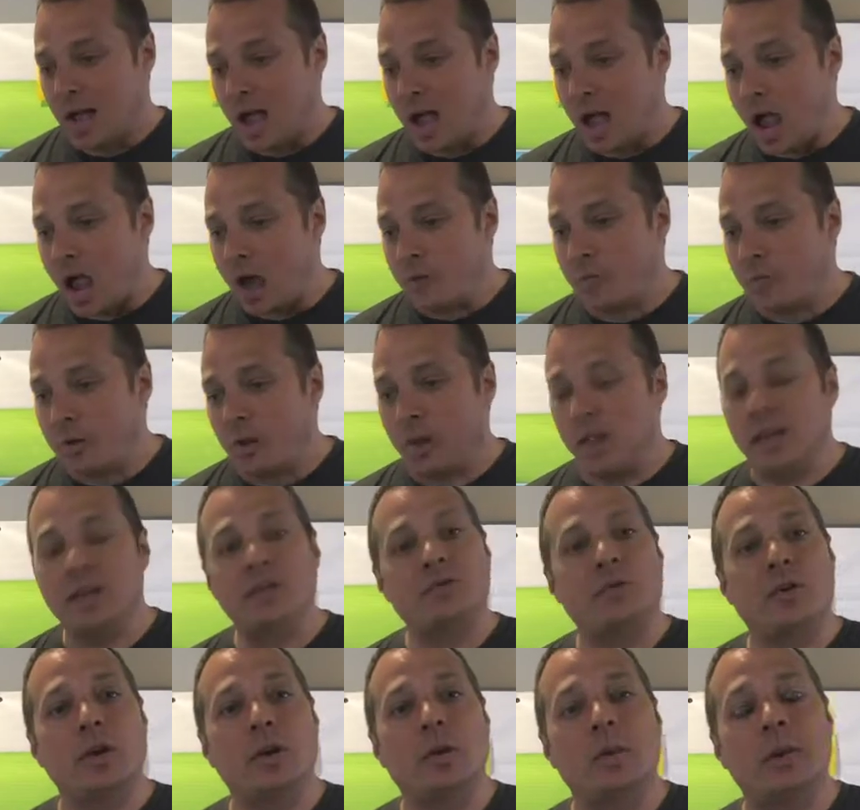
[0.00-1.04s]
I realized
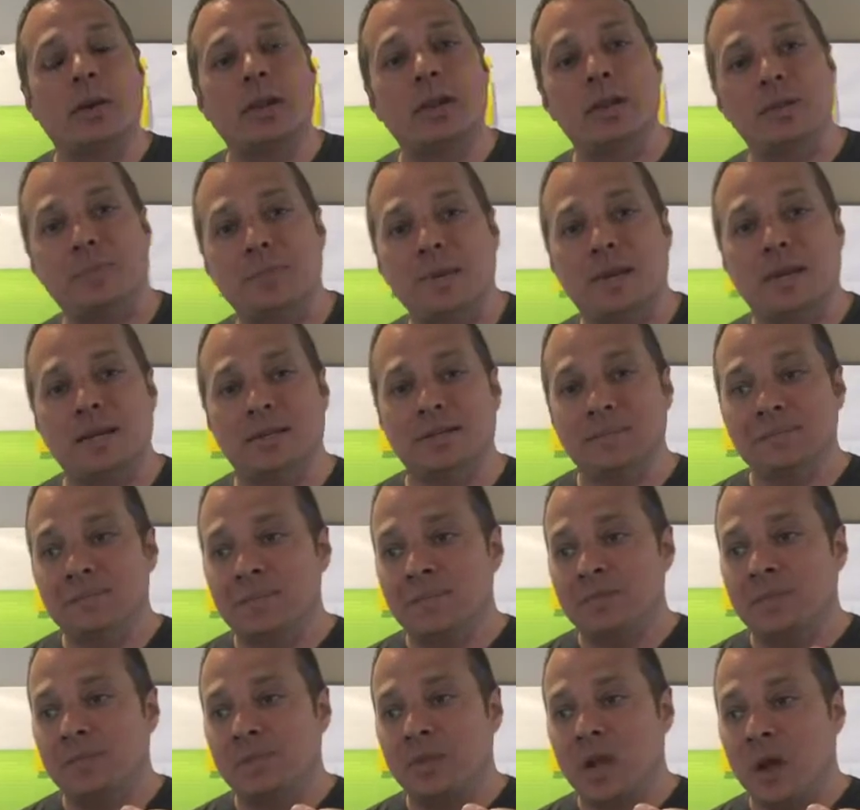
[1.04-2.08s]
very quickly it's because
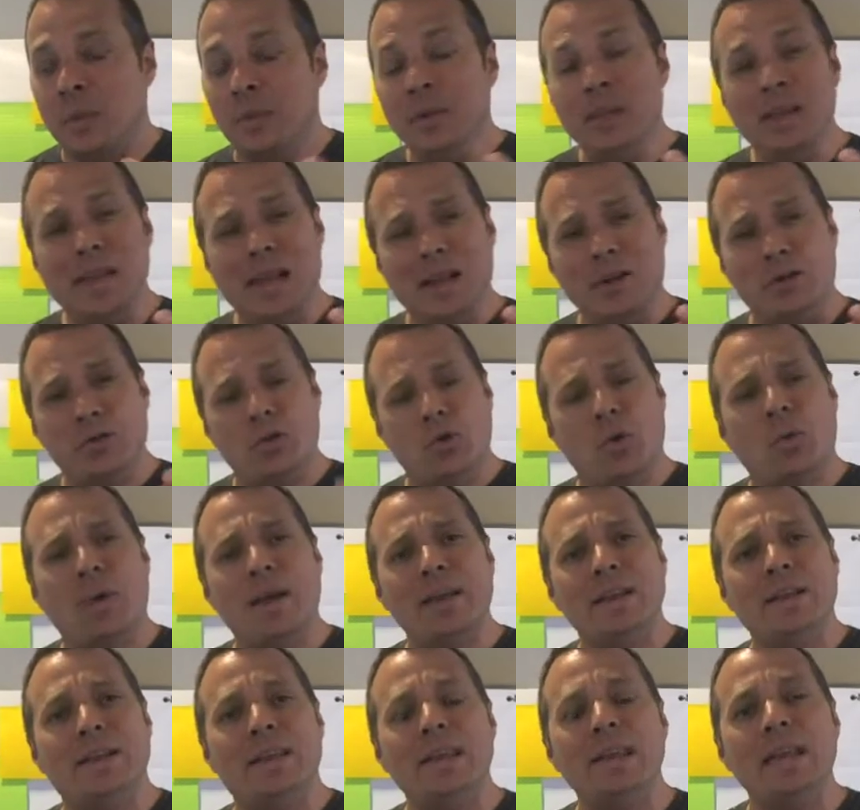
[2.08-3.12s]
I really had no
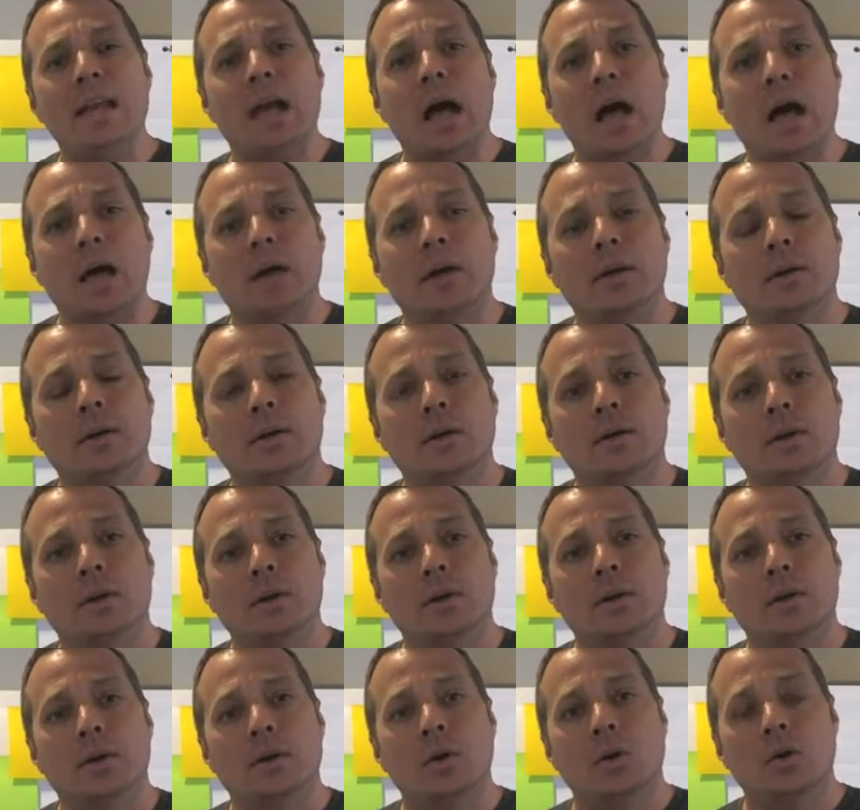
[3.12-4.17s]
idea
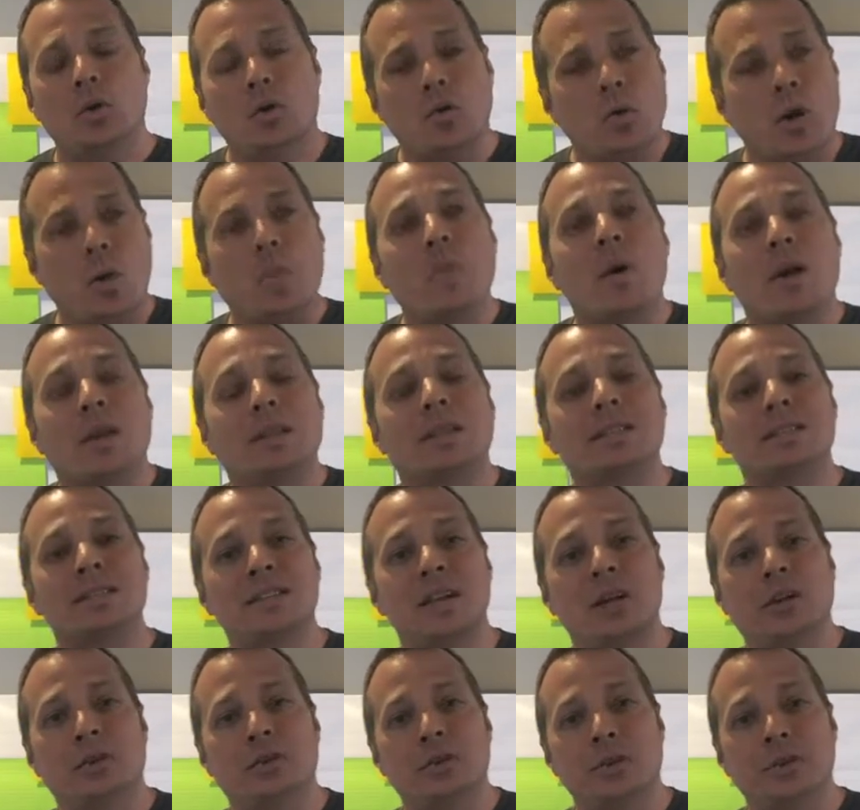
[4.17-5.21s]
who I wanted to
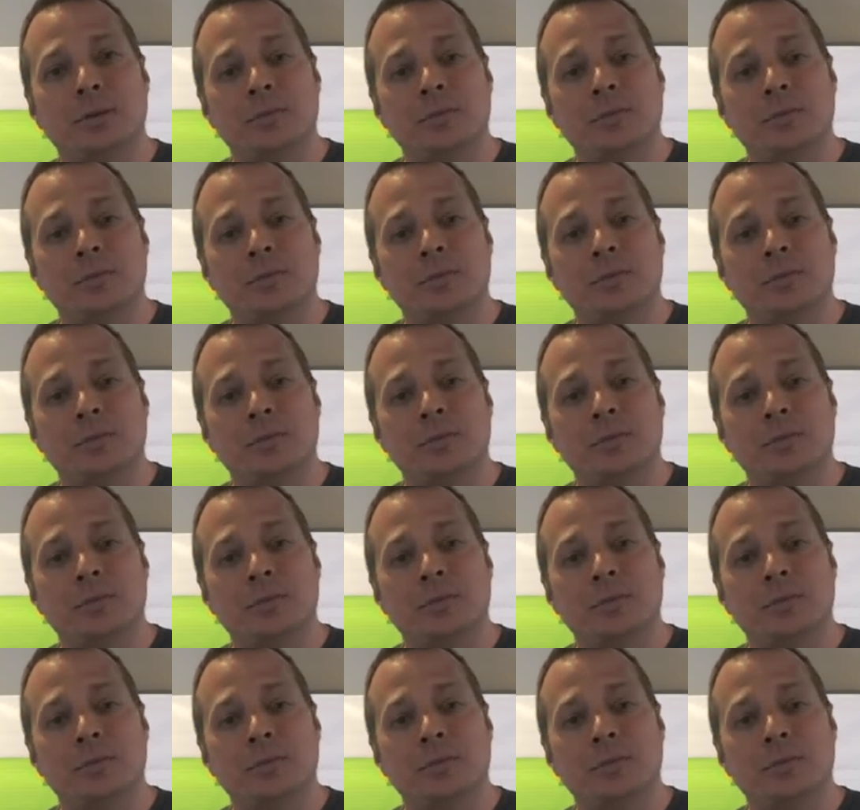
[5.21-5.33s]
sell to.